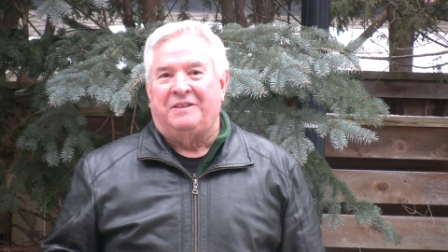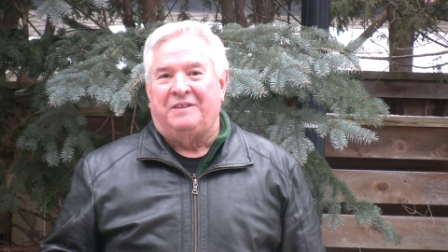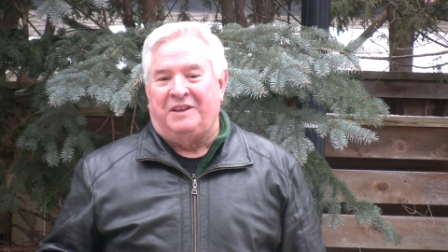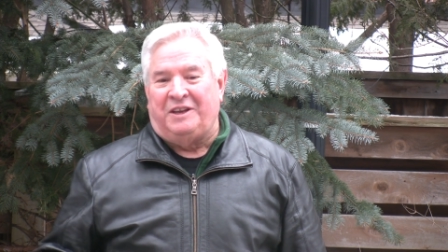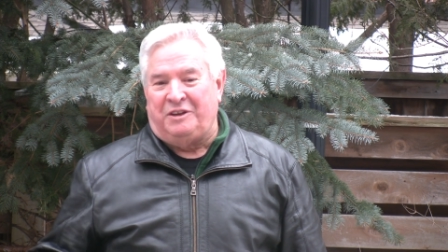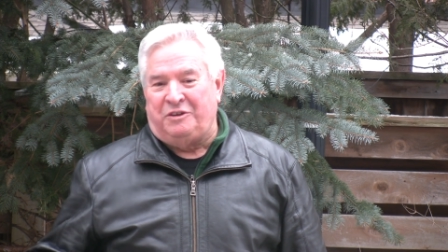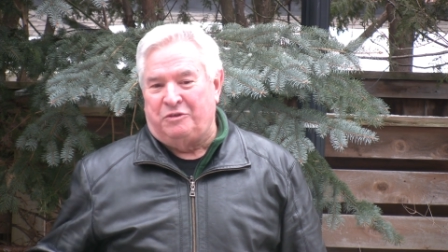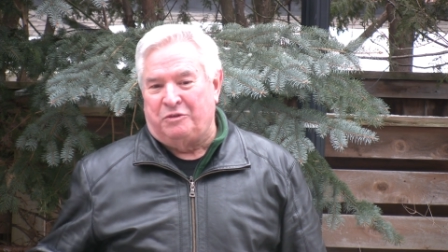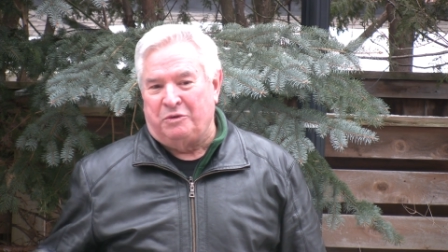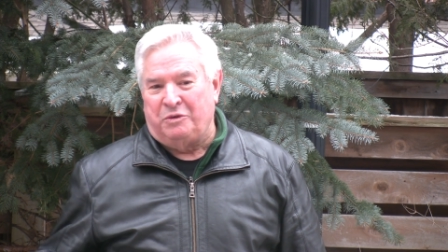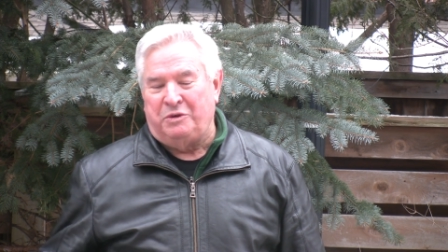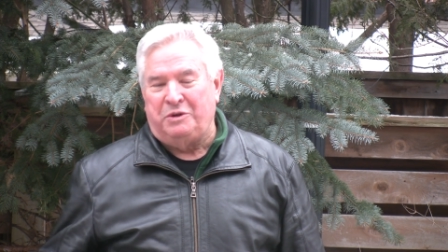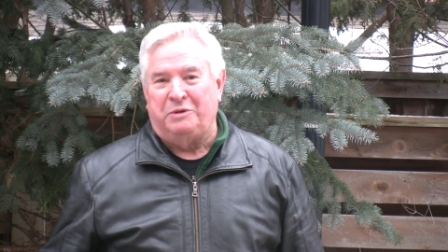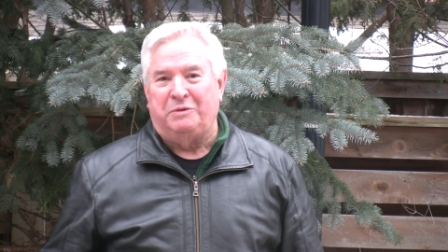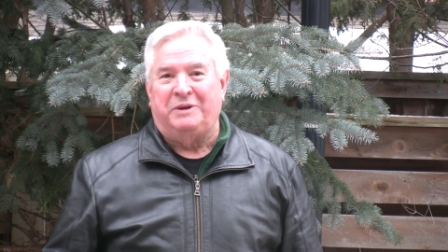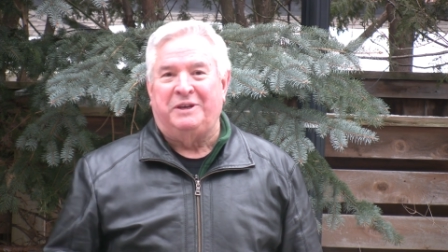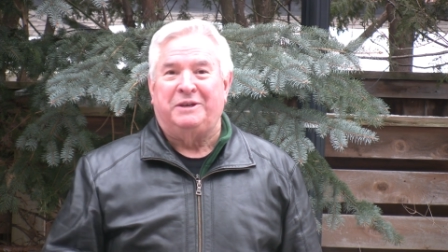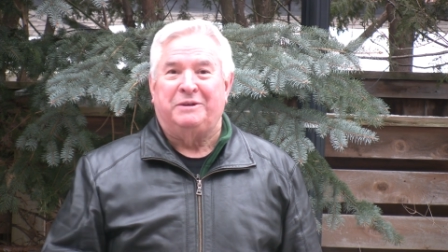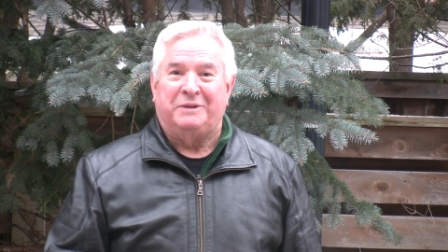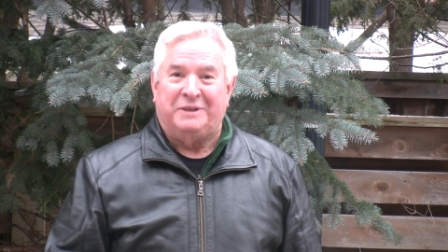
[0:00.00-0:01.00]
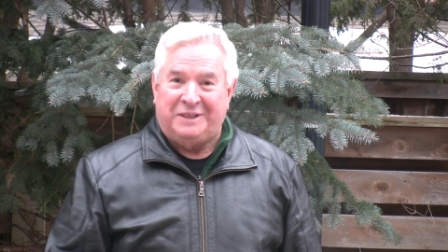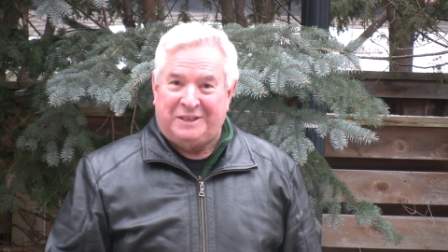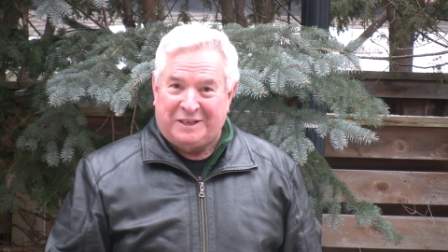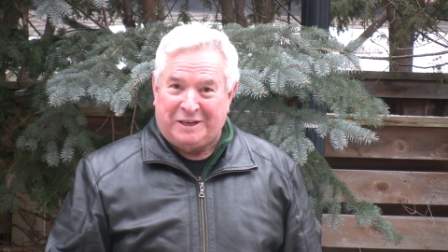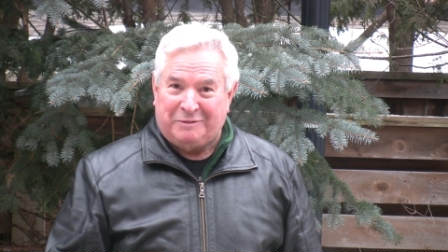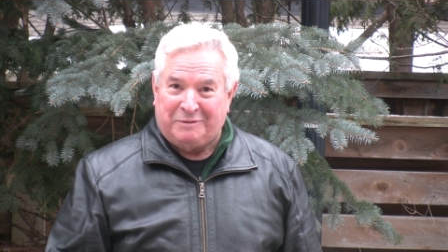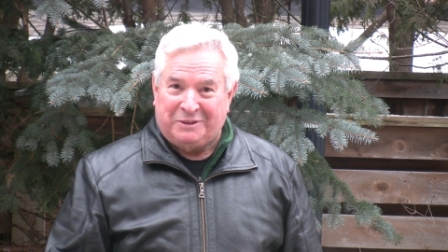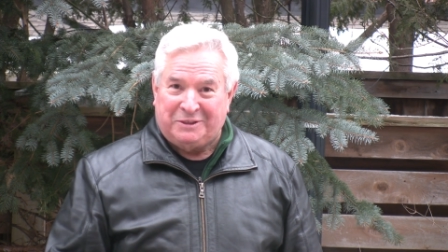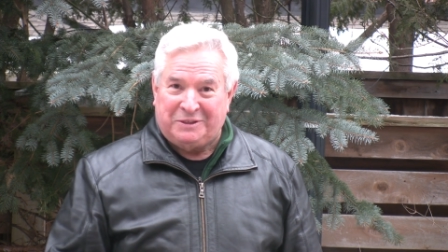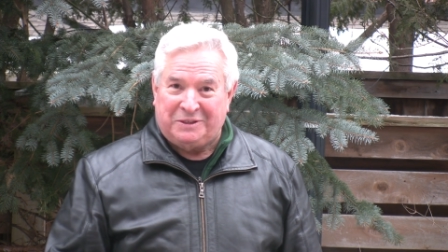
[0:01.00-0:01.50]
they drew you into a
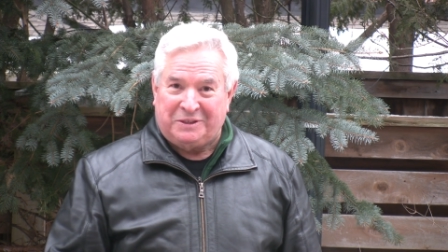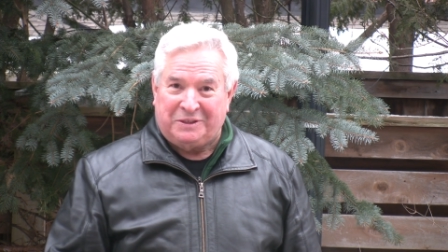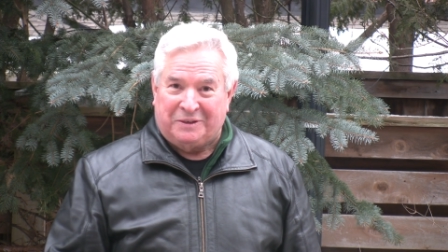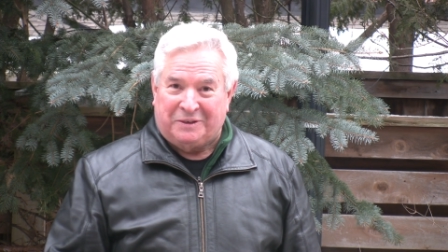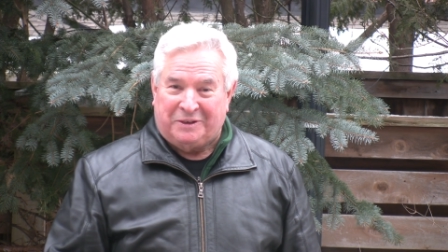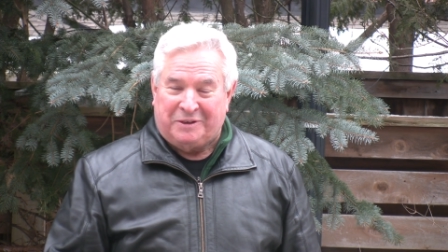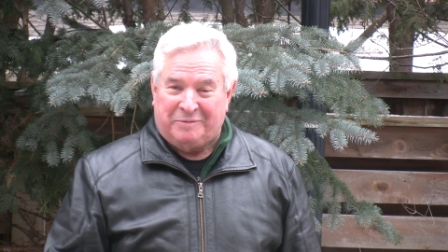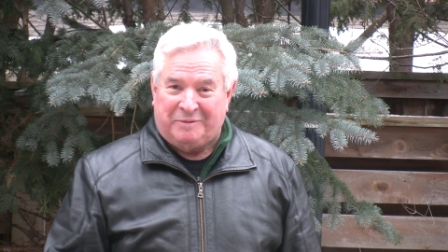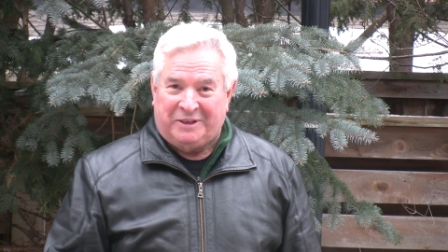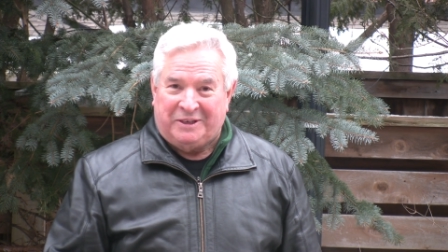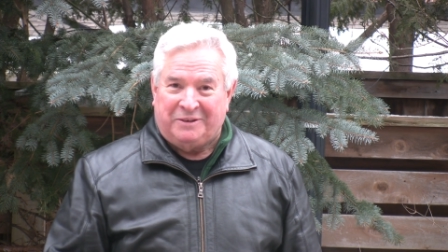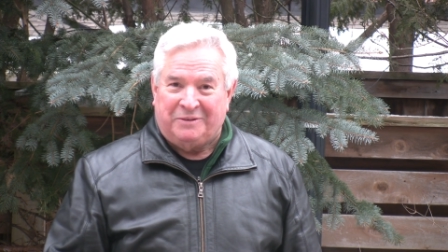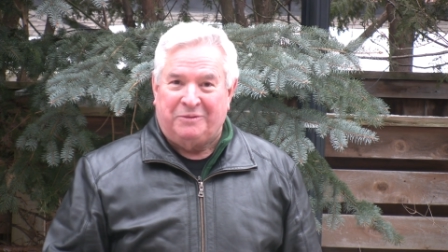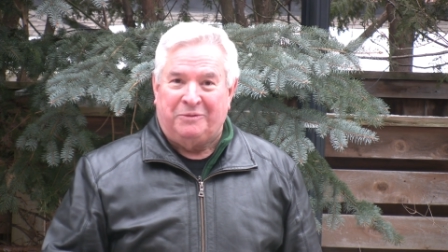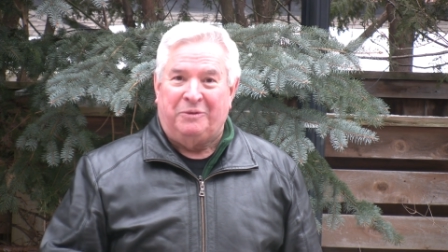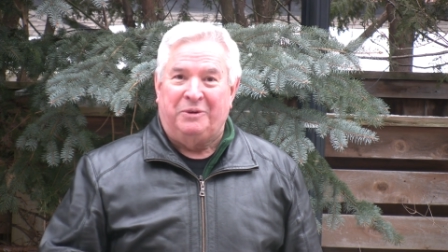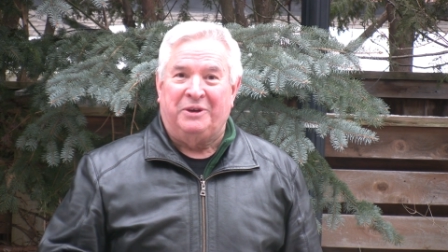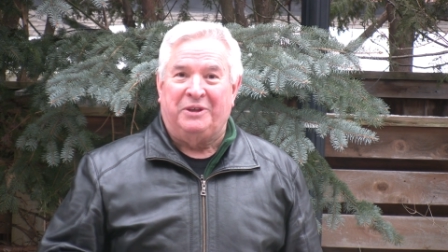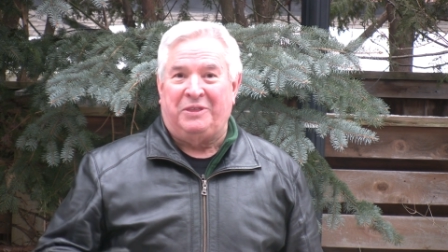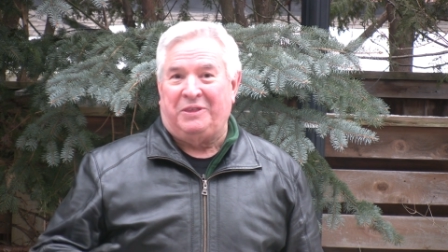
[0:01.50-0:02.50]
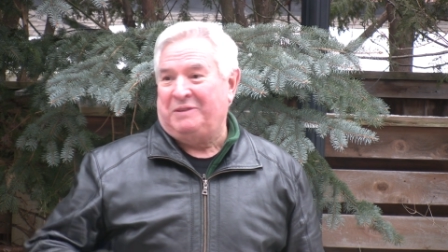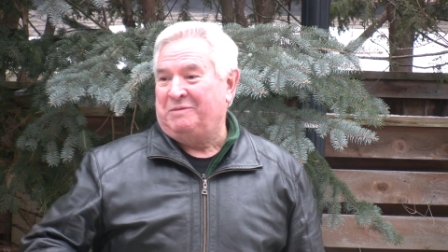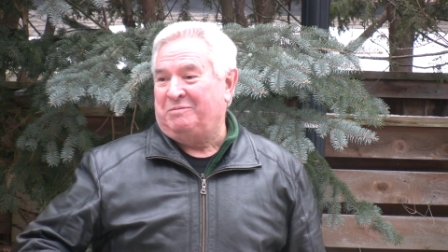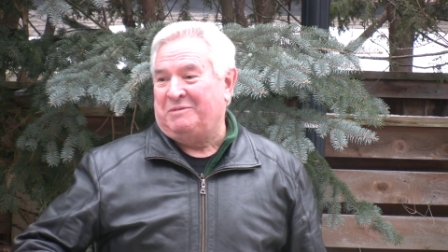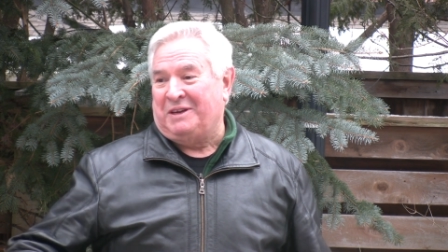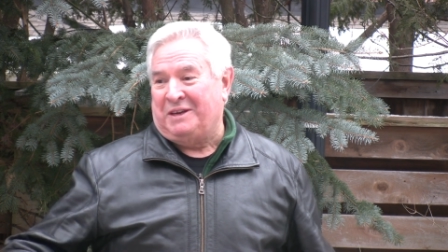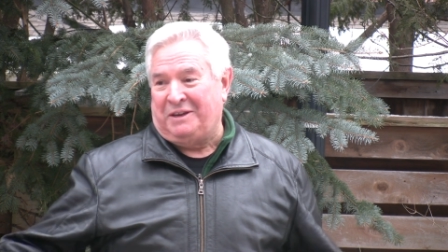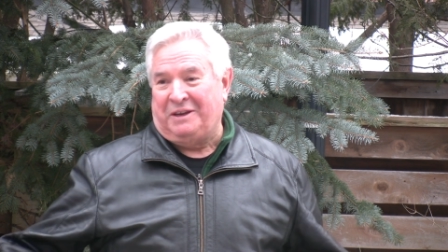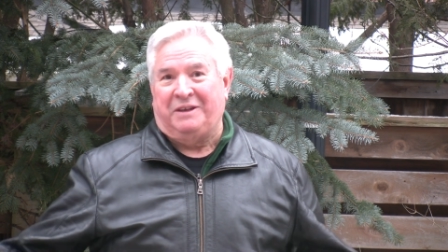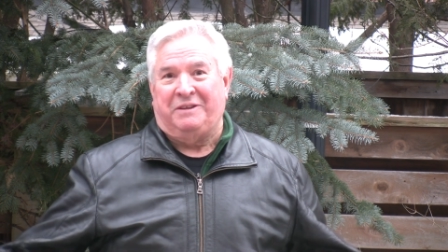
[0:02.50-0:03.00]
doubles tournament with
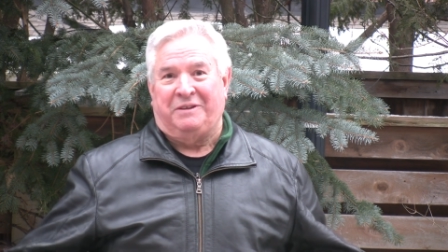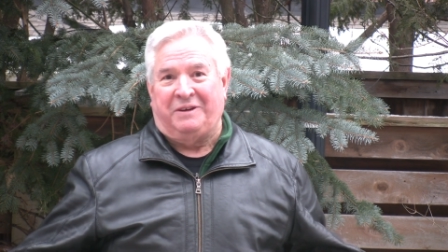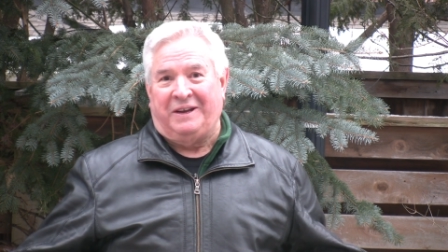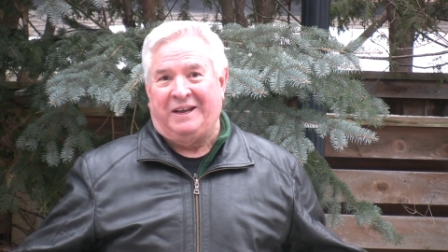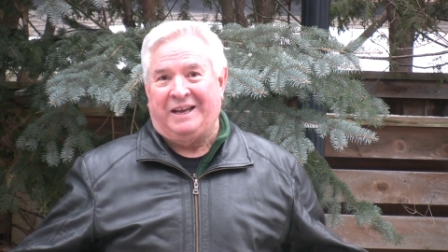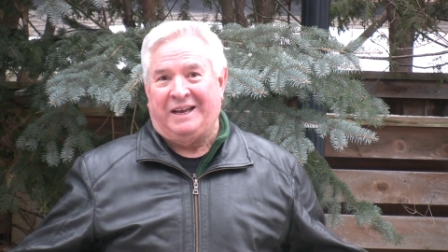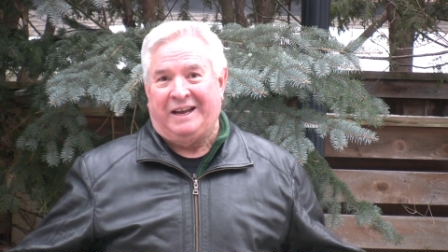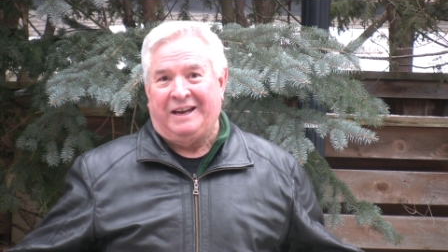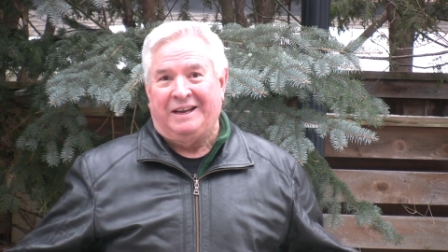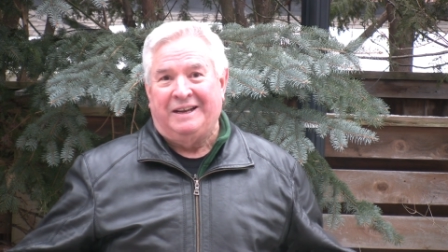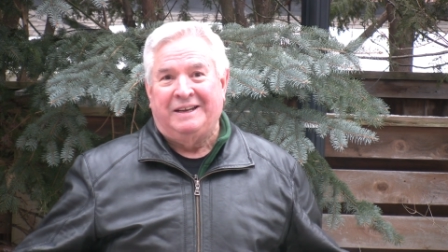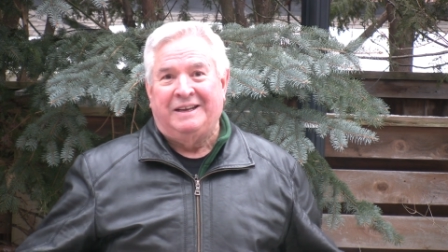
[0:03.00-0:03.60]
another guy.